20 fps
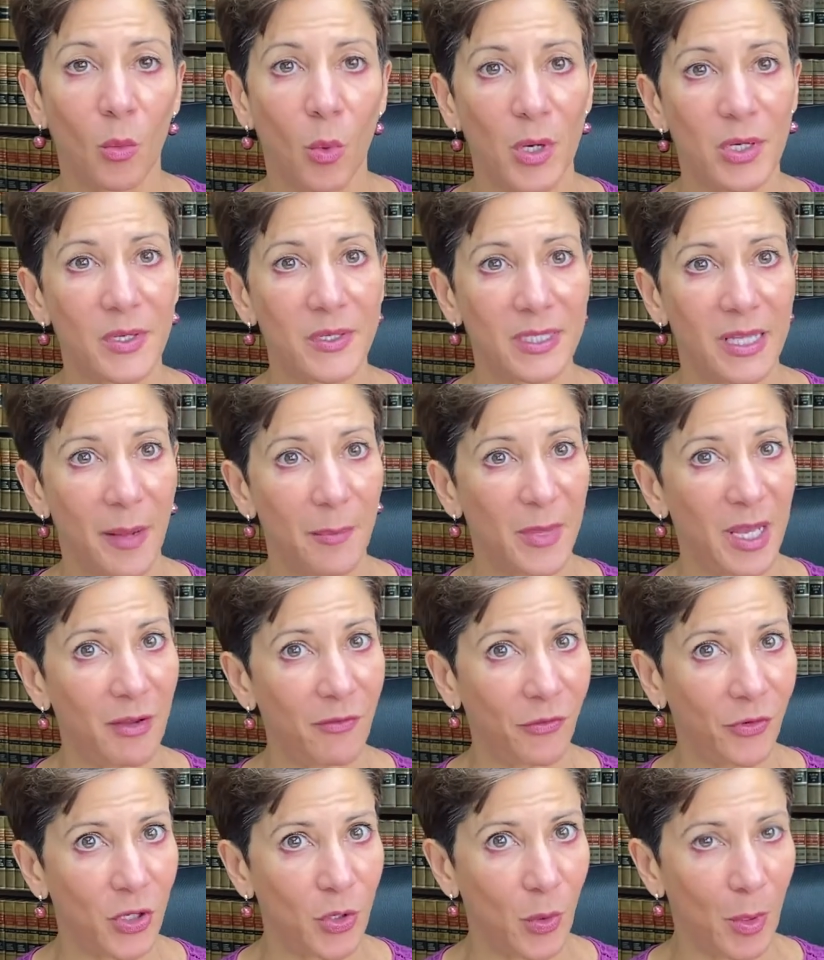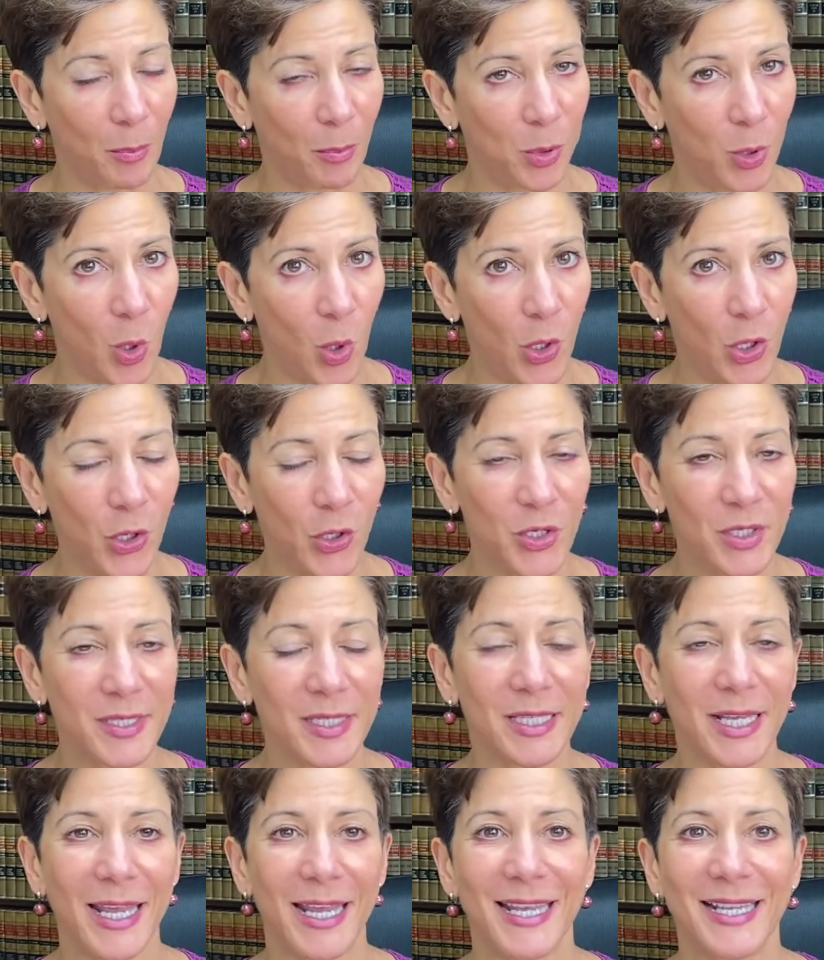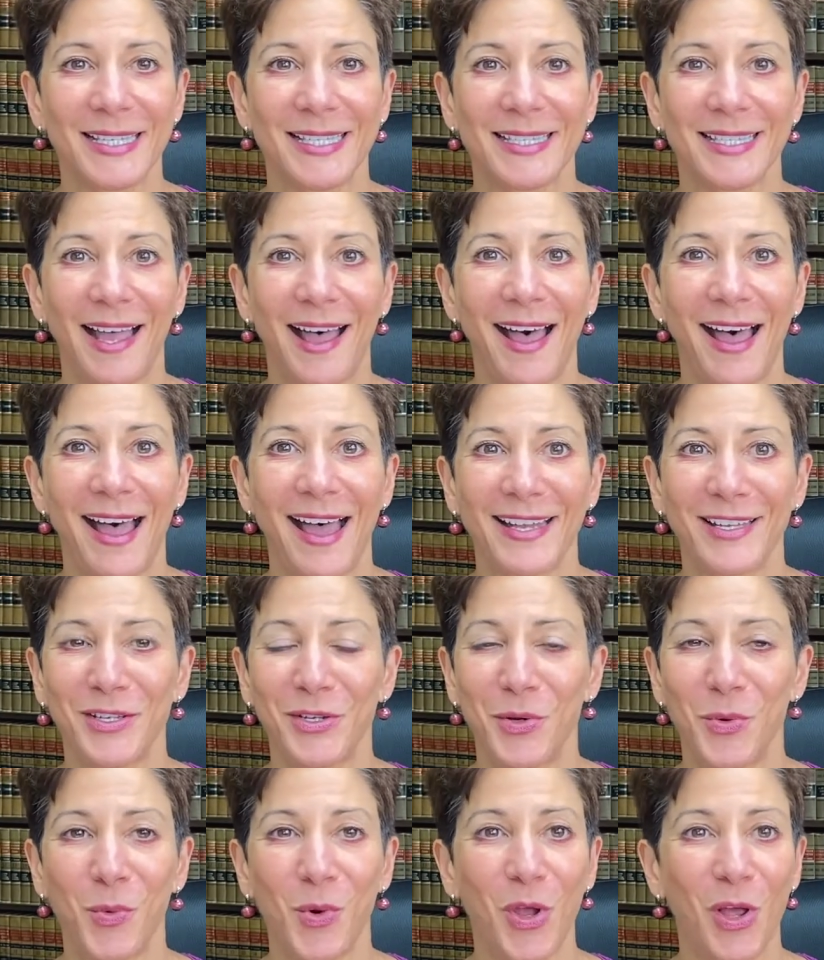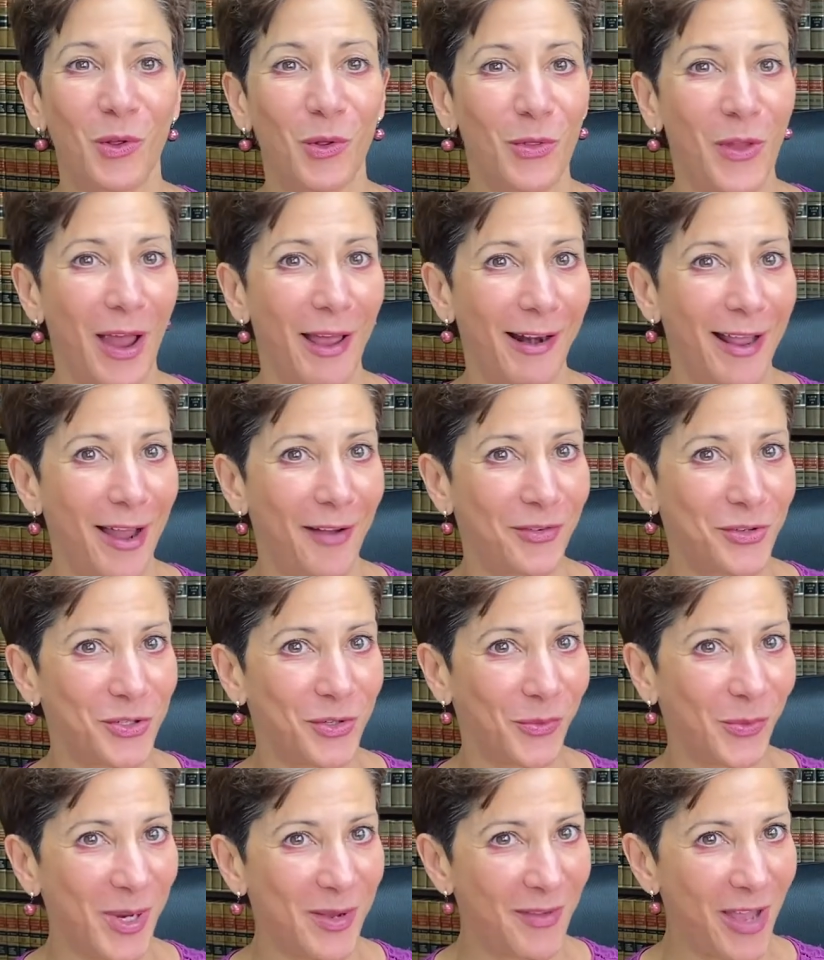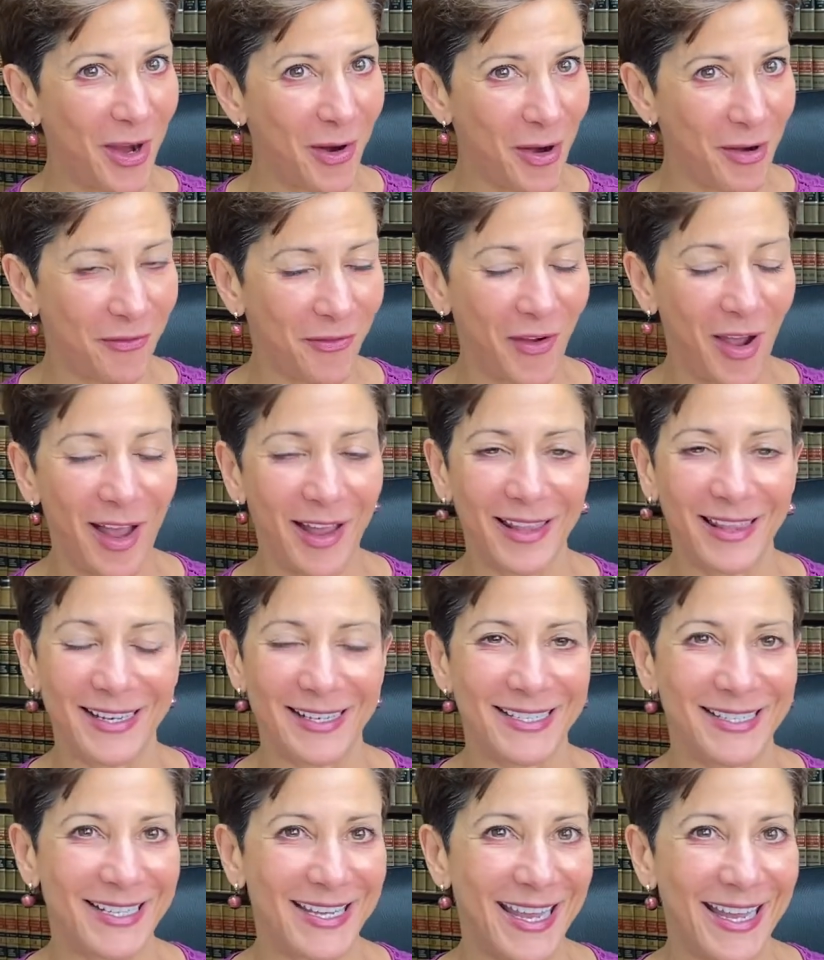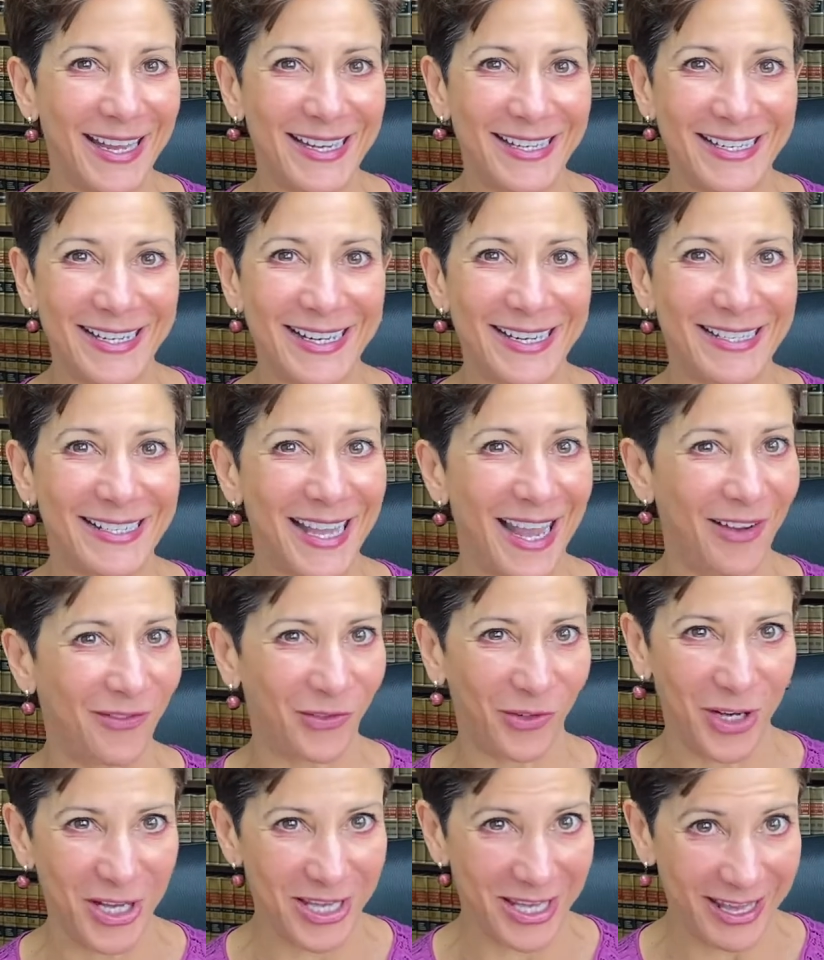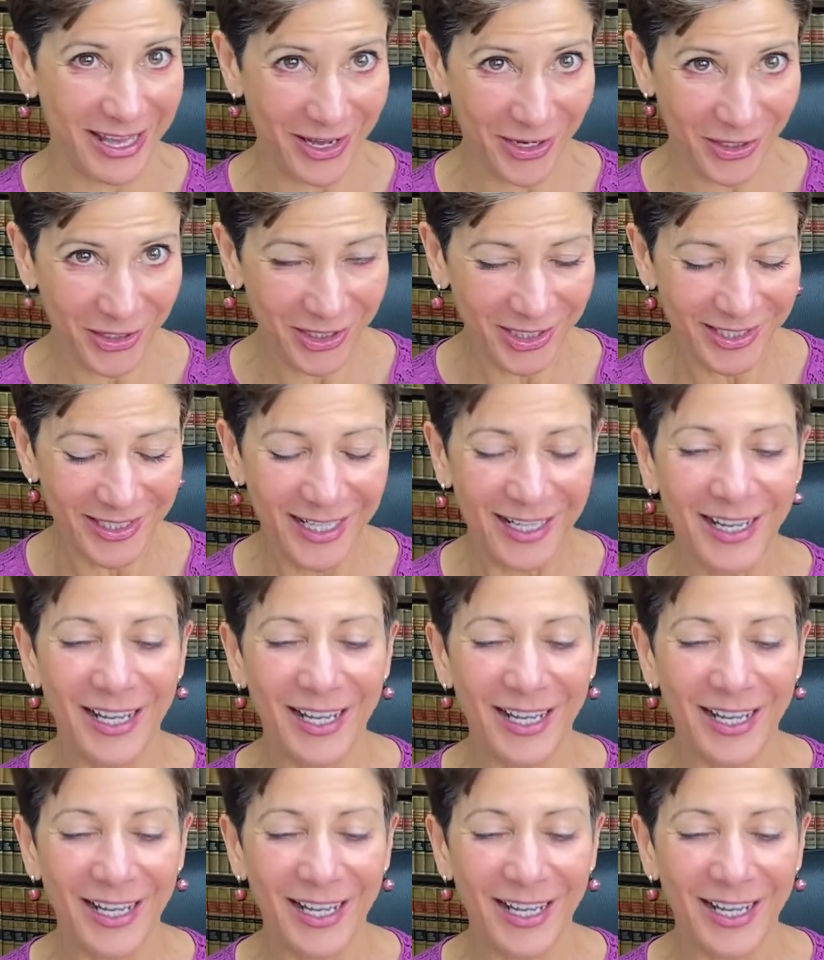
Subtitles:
What does that mean for you employers is that you will not have to re-verify these EADs every year.